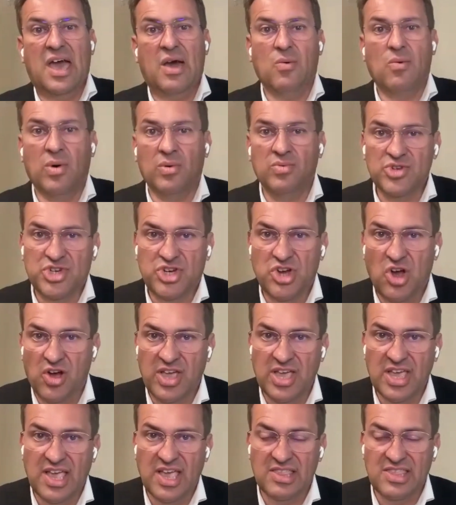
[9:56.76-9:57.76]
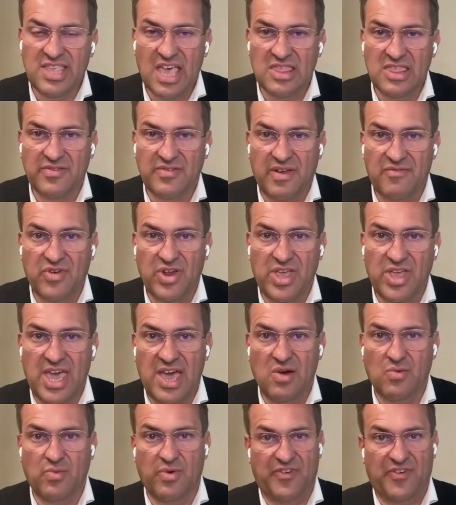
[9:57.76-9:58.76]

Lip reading: And what was shocking at the end of every year,